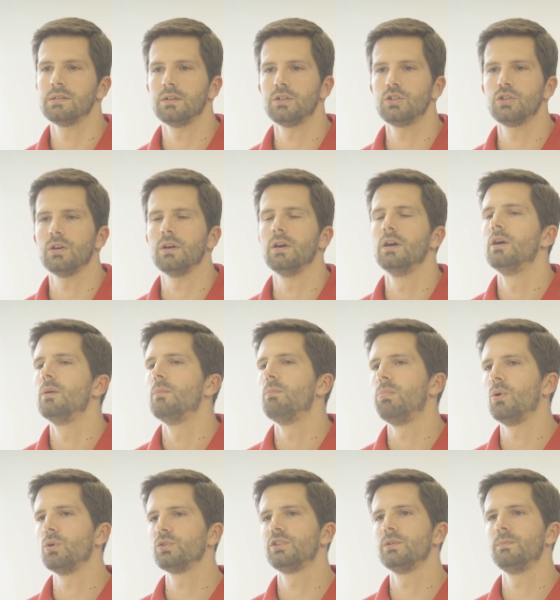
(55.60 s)
Such a
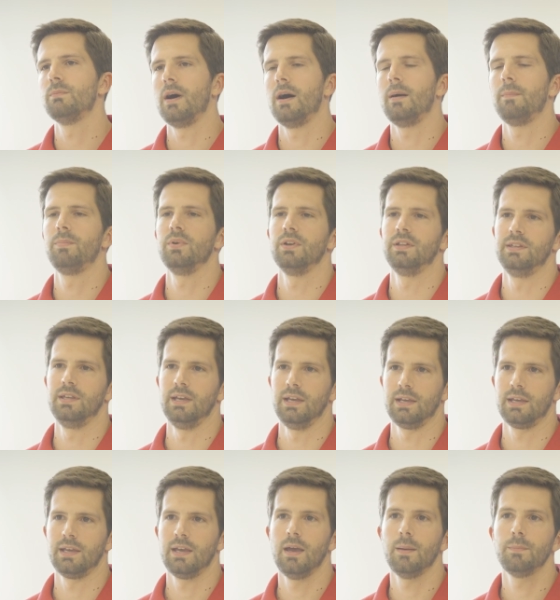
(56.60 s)
bottom-up
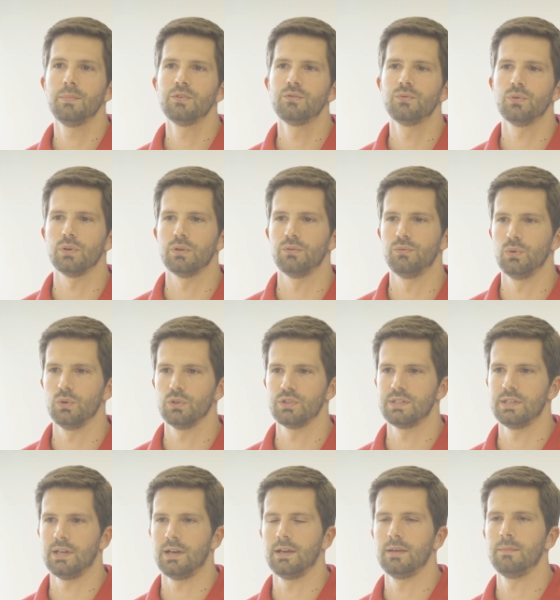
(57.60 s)
attack happened for the
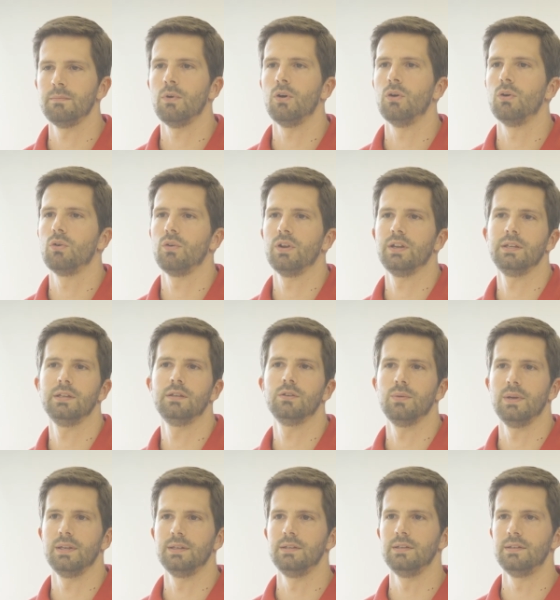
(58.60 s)
first time already
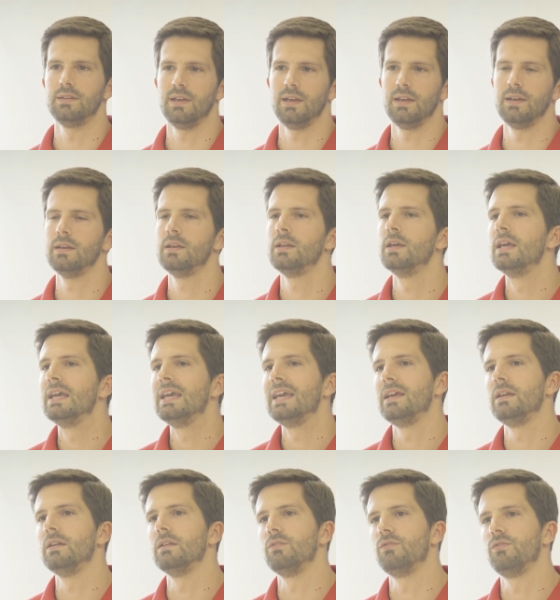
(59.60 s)
2010
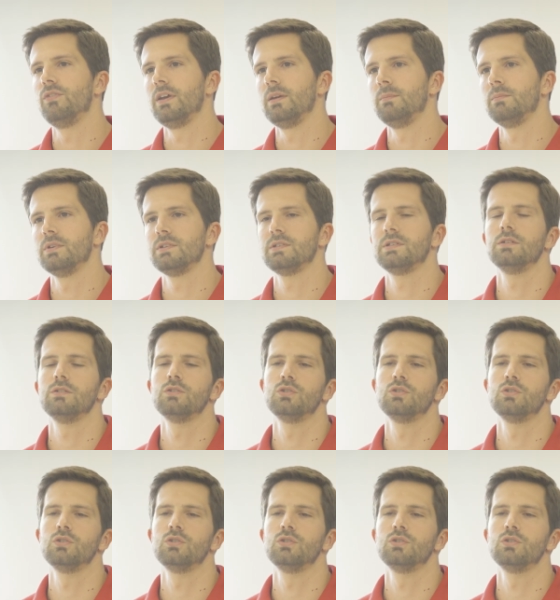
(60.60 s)
in the famous